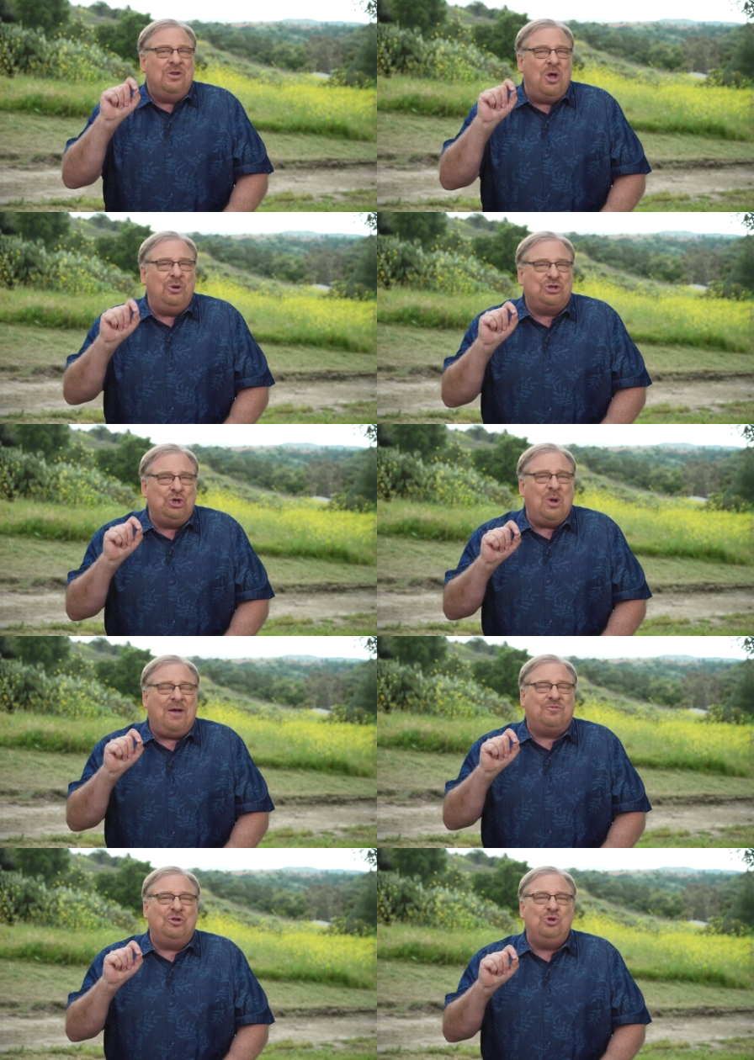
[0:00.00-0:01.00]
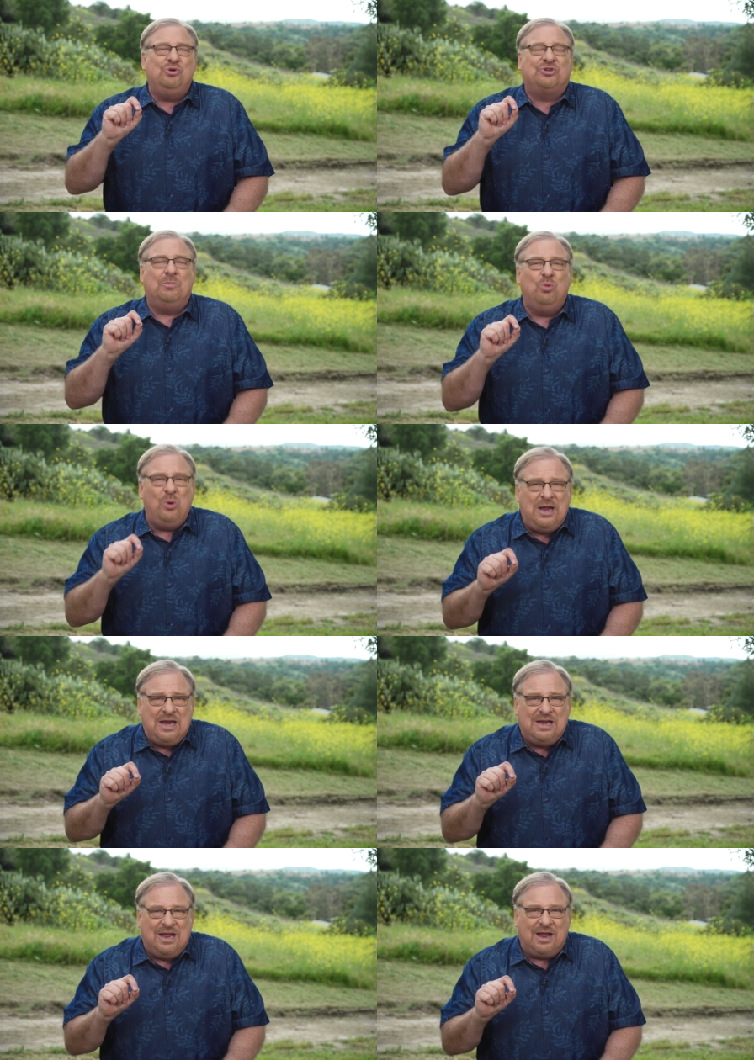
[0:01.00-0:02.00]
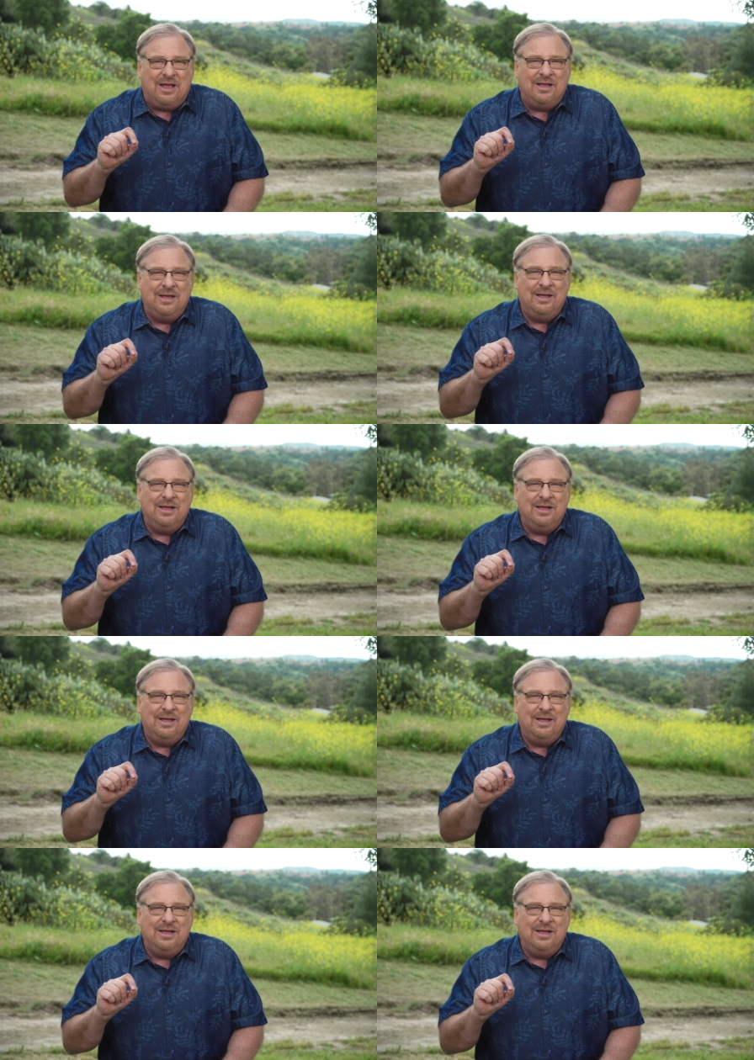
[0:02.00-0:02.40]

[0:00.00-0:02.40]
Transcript: Notice you have to do some weeding